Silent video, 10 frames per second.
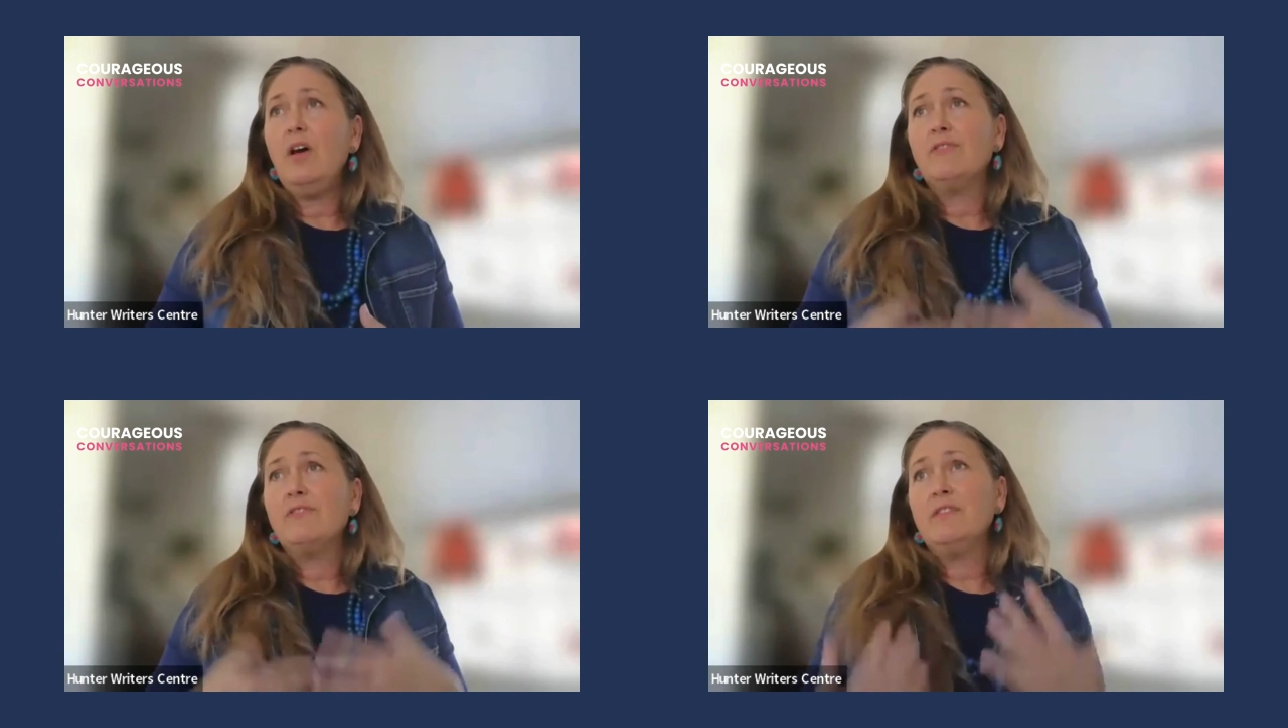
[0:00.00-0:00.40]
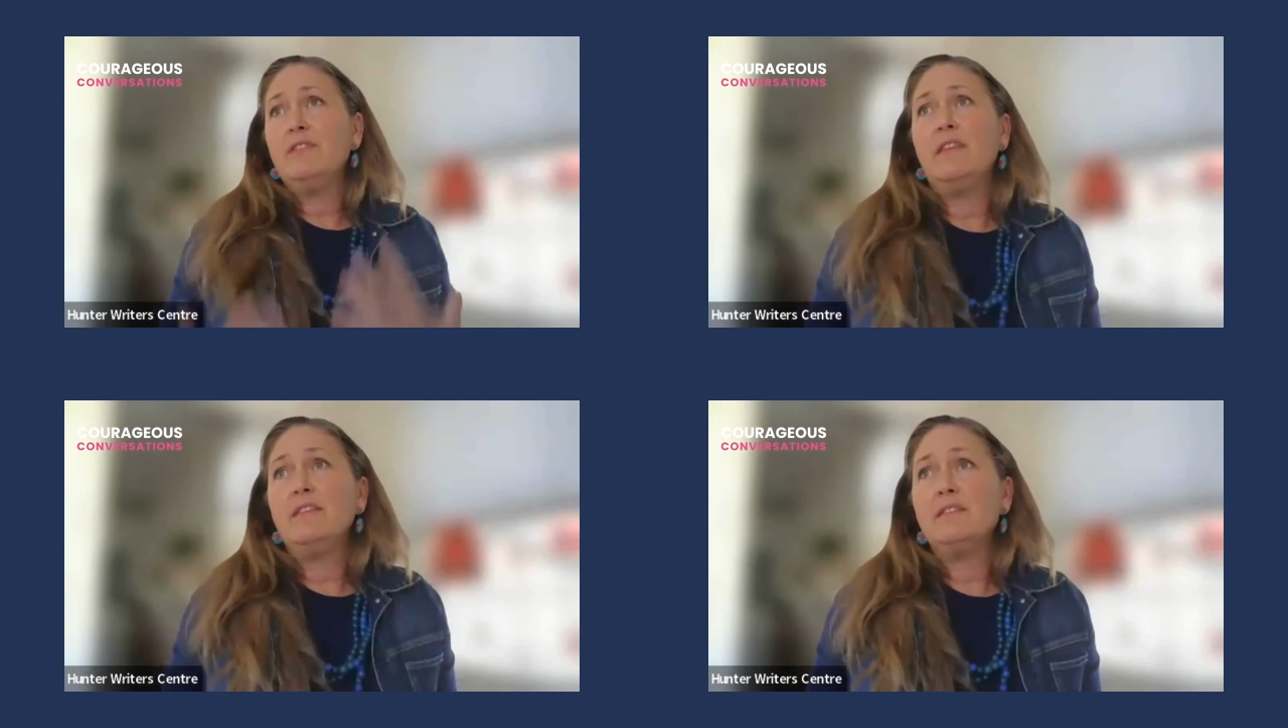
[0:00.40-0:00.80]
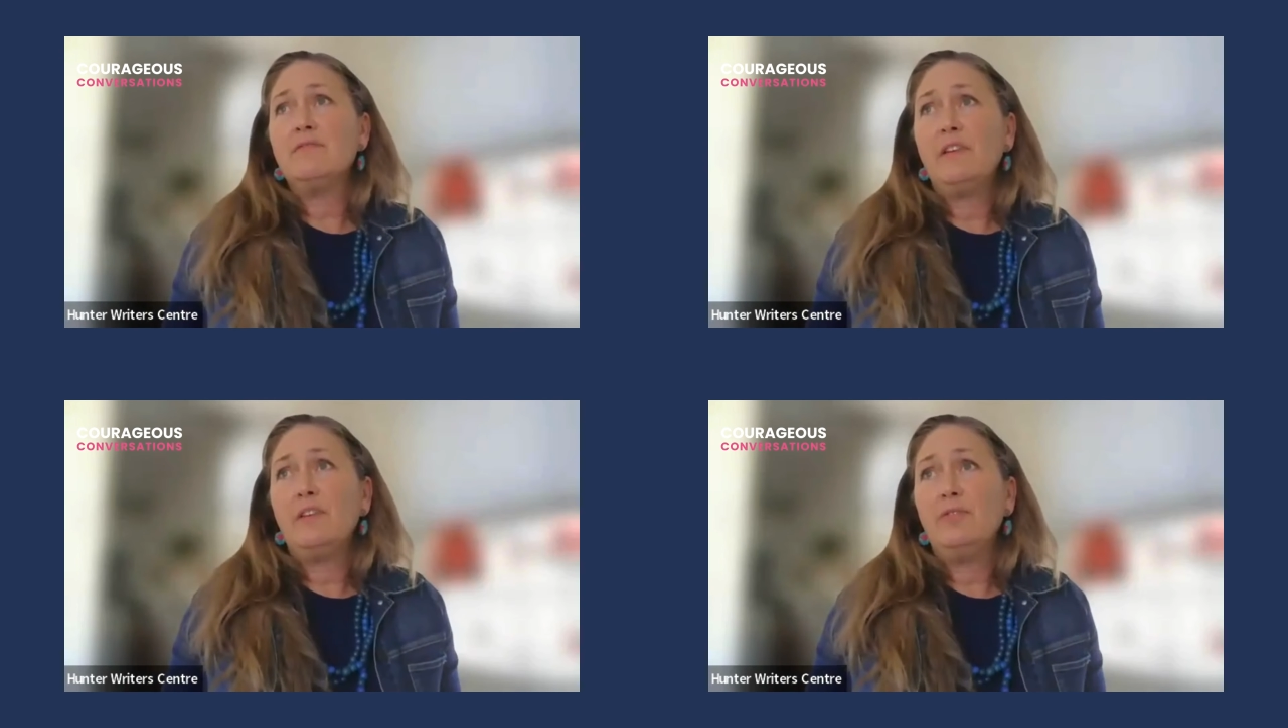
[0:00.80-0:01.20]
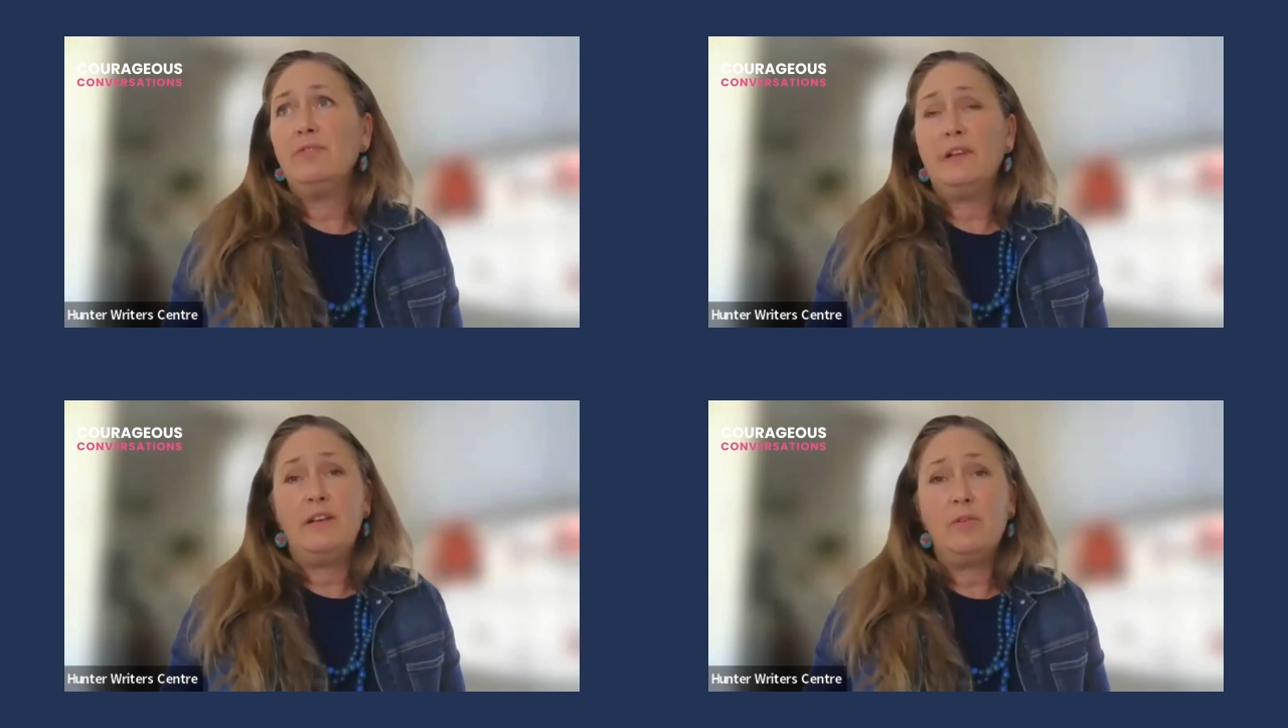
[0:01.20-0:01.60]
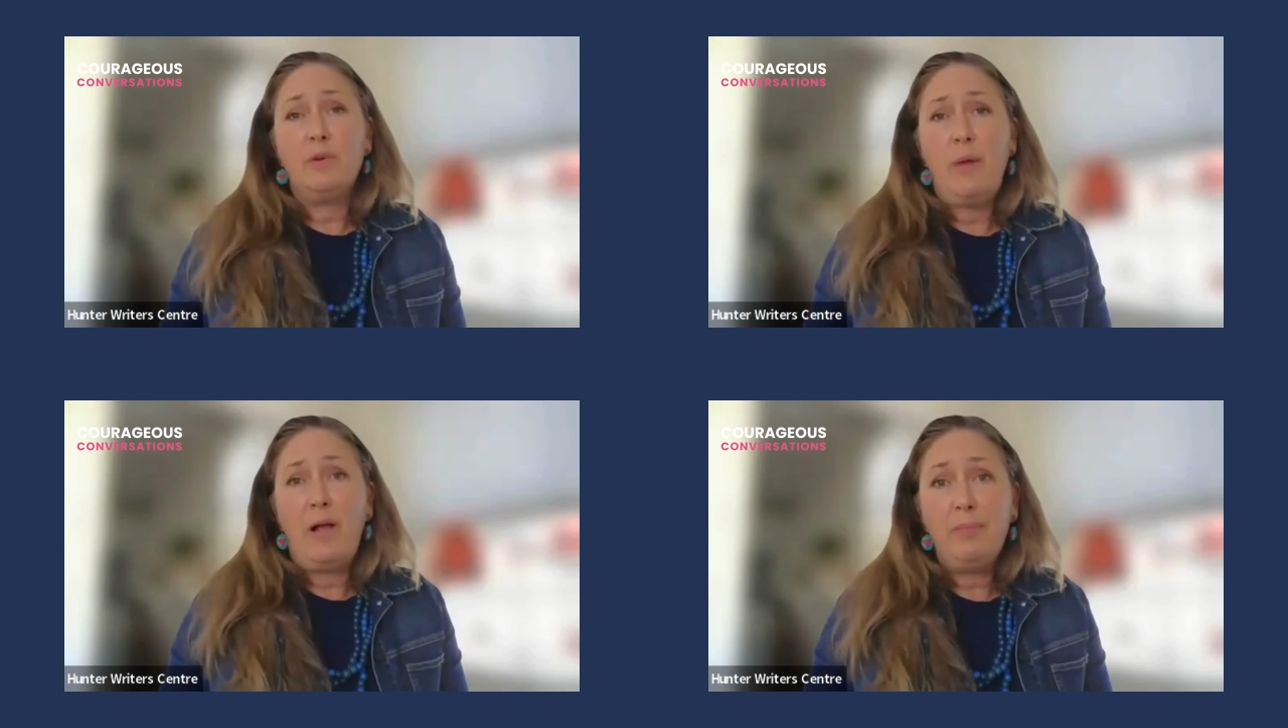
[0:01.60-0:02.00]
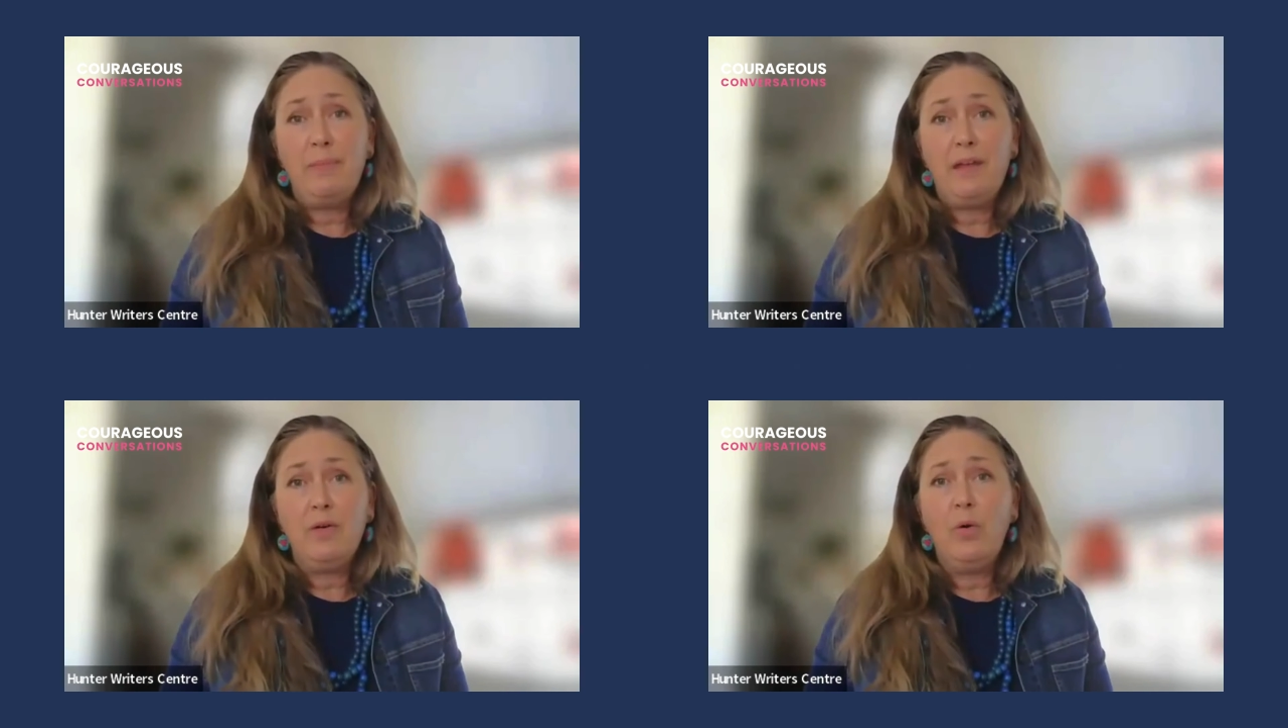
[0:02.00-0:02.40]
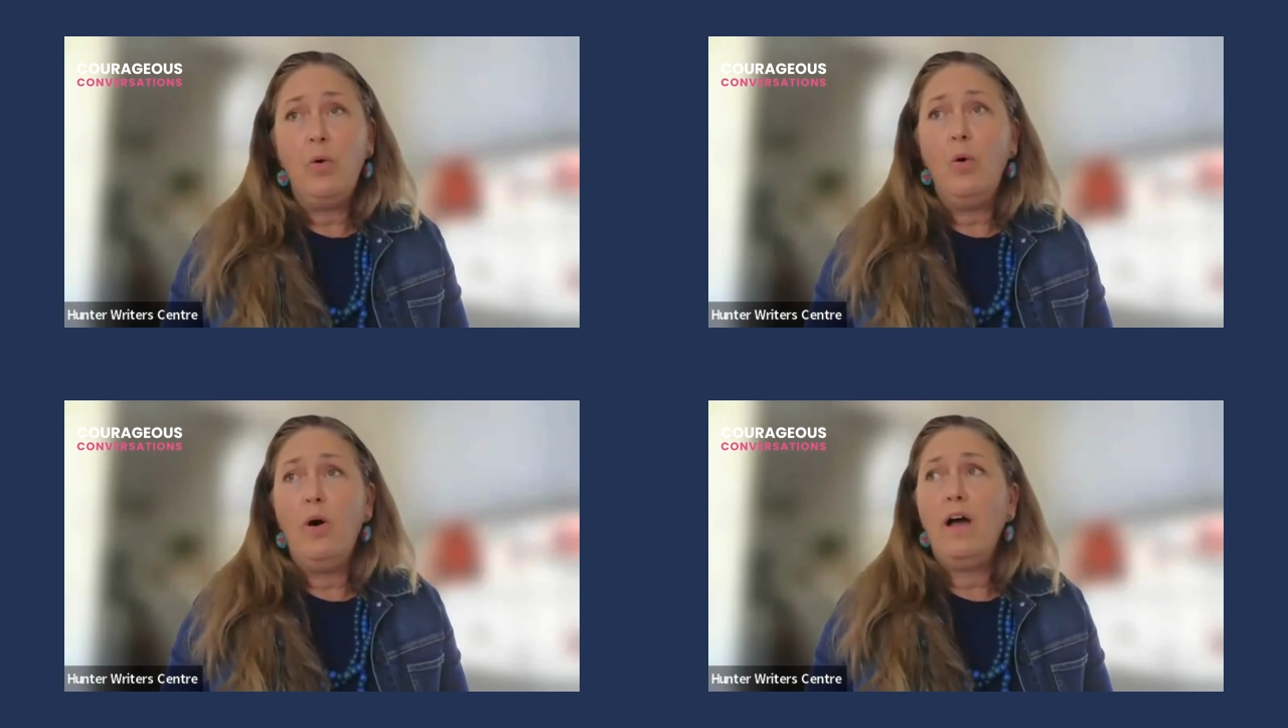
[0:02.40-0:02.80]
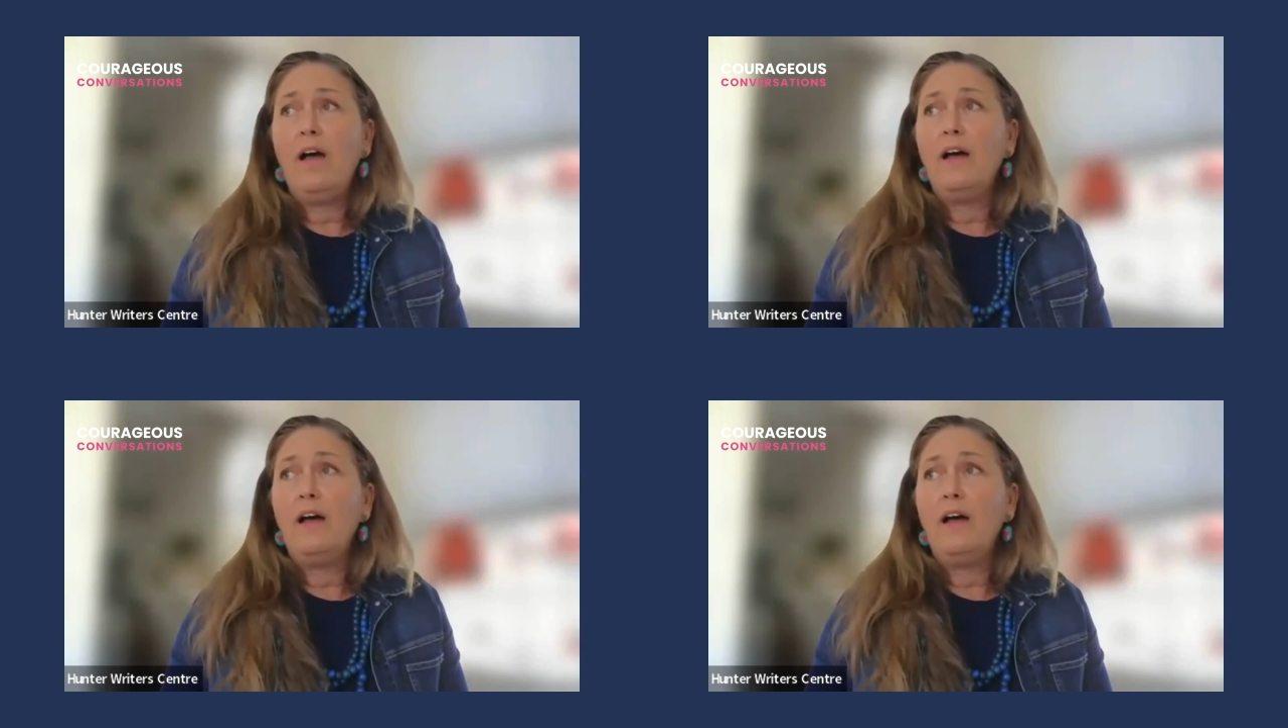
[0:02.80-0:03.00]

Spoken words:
Often things feel really overwhelming or